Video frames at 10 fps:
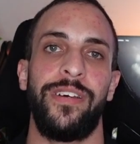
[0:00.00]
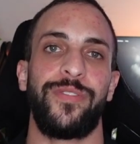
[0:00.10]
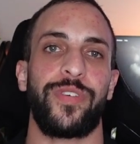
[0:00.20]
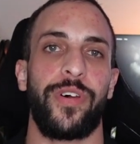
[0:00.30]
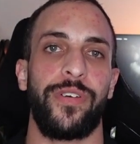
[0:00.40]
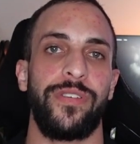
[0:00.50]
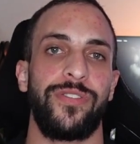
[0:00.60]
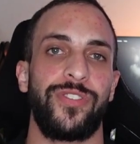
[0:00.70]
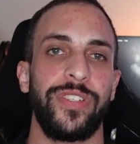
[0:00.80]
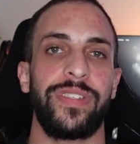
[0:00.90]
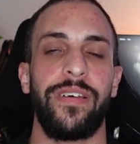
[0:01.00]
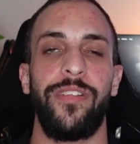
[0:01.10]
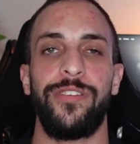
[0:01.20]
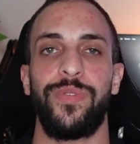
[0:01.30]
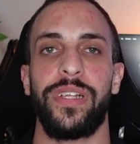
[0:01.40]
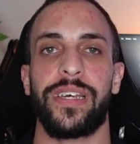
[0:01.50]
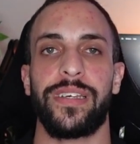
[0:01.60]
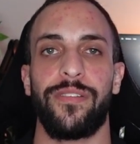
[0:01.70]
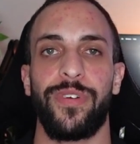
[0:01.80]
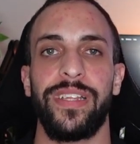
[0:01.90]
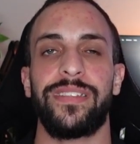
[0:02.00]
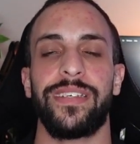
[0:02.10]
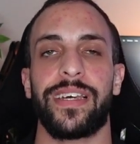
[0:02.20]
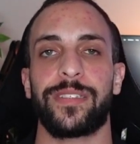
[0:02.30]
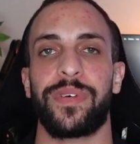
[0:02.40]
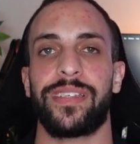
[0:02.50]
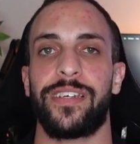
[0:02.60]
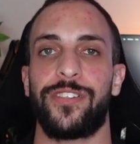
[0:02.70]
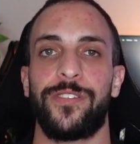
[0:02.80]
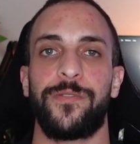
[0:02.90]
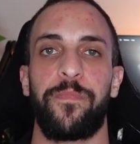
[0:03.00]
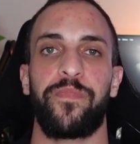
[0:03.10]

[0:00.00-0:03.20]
So just have those really realistic expectations.